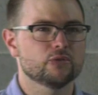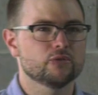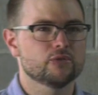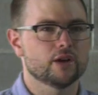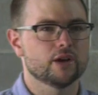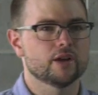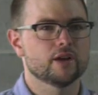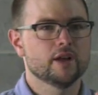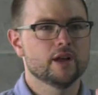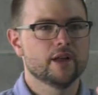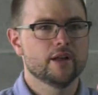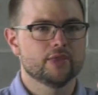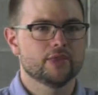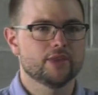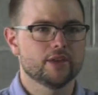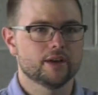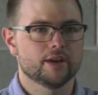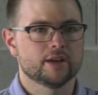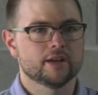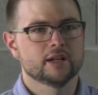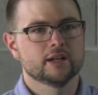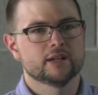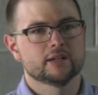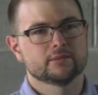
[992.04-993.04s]
through
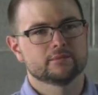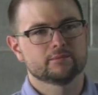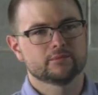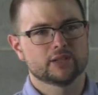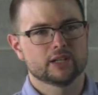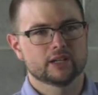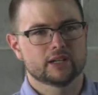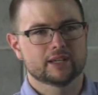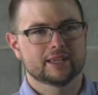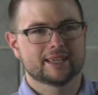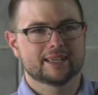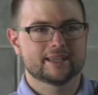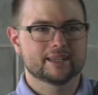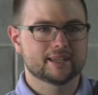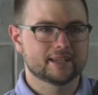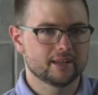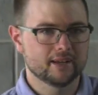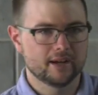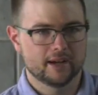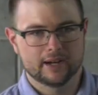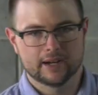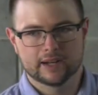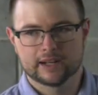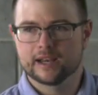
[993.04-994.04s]
the
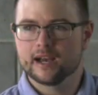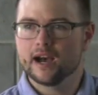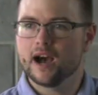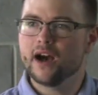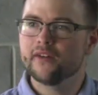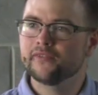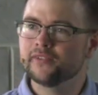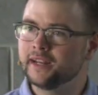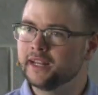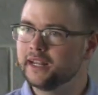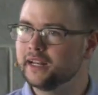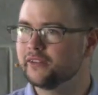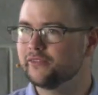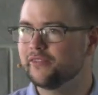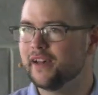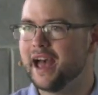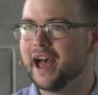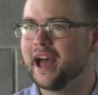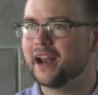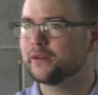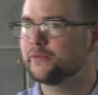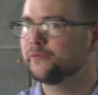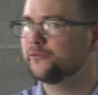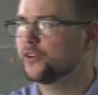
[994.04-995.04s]
covenant of
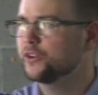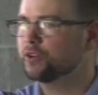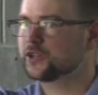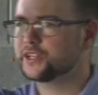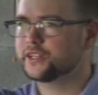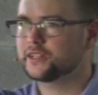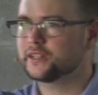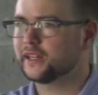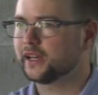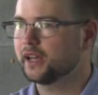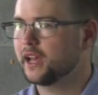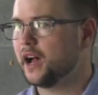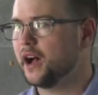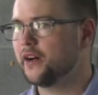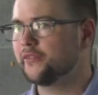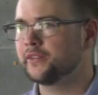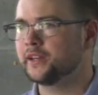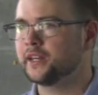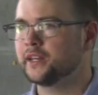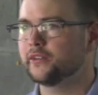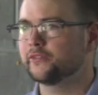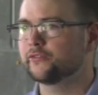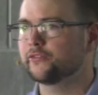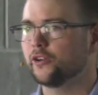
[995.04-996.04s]
Adam versus the
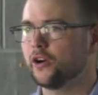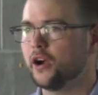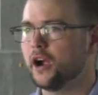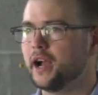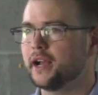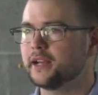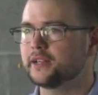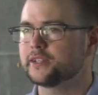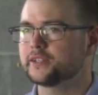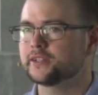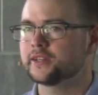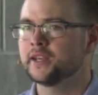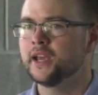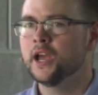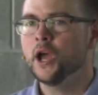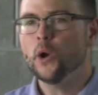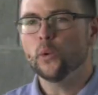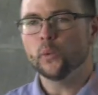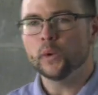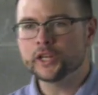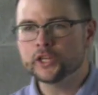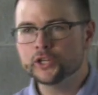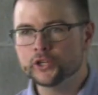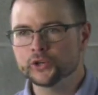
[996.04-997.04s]
covenant of Christ,
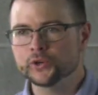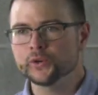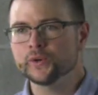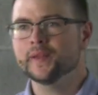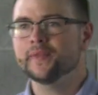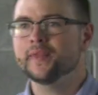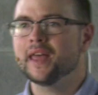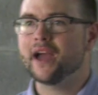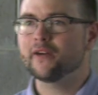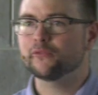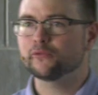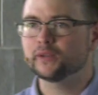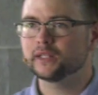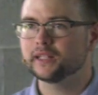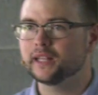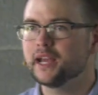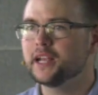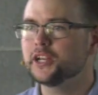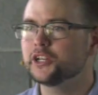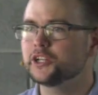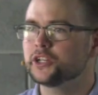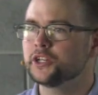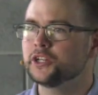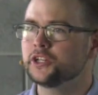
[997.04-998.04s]
when you're in that
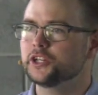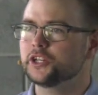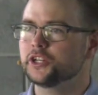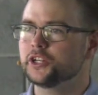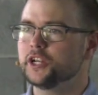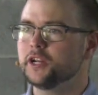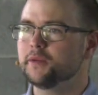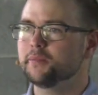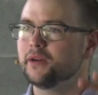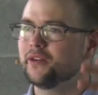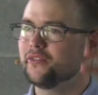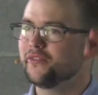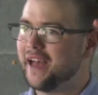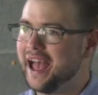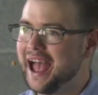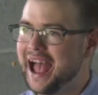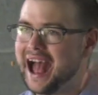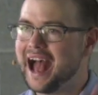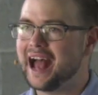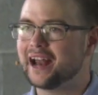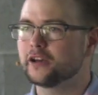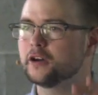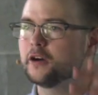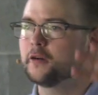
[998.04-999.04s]
relationship of
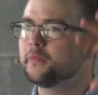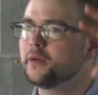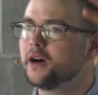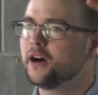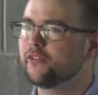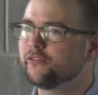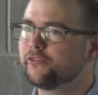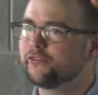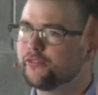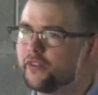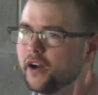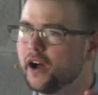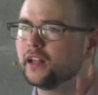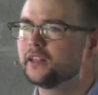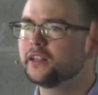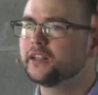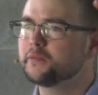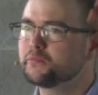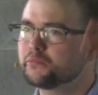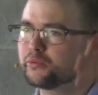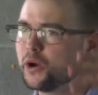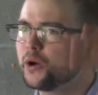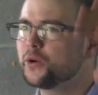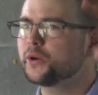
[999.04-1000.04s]
Adam, of
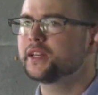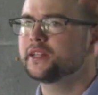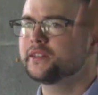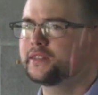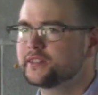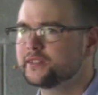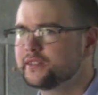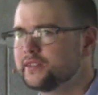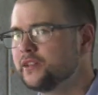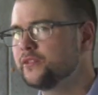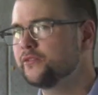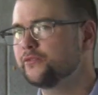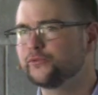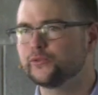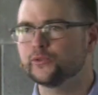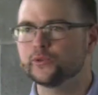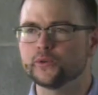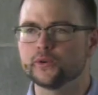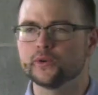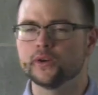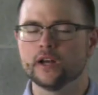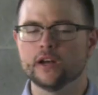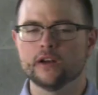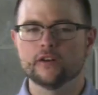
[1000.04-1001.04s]
fallen, broken,
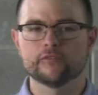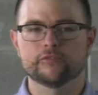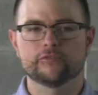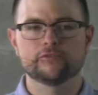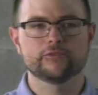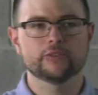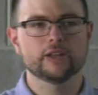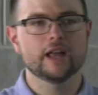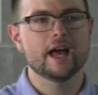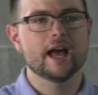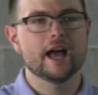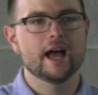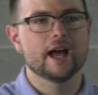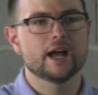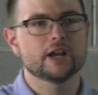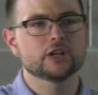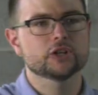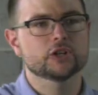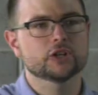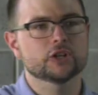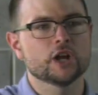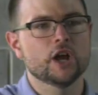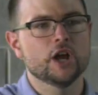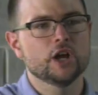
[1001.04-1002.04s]
sinful
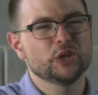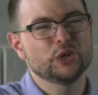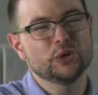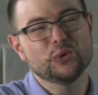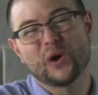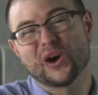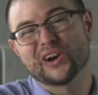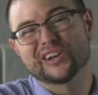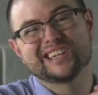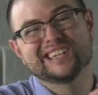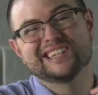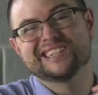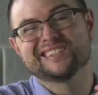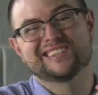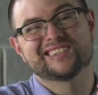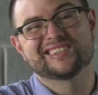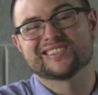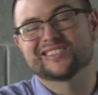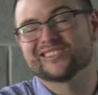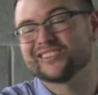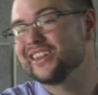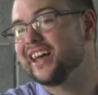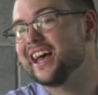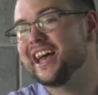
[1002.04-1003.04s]
flesh, you are
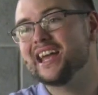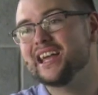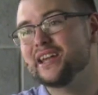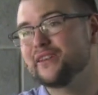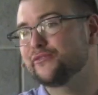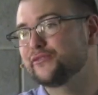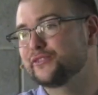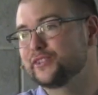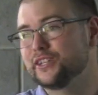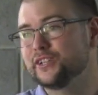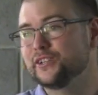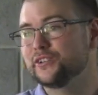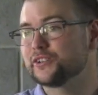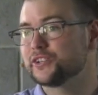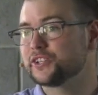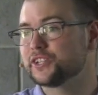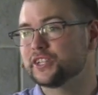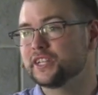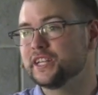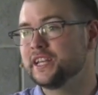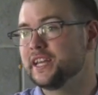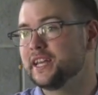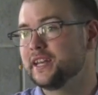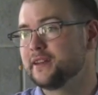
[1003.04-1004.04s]
enslaved to your
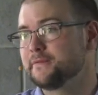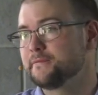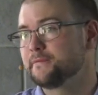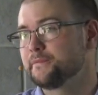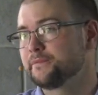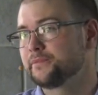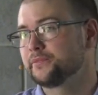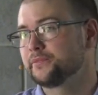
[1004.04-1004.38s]
sin.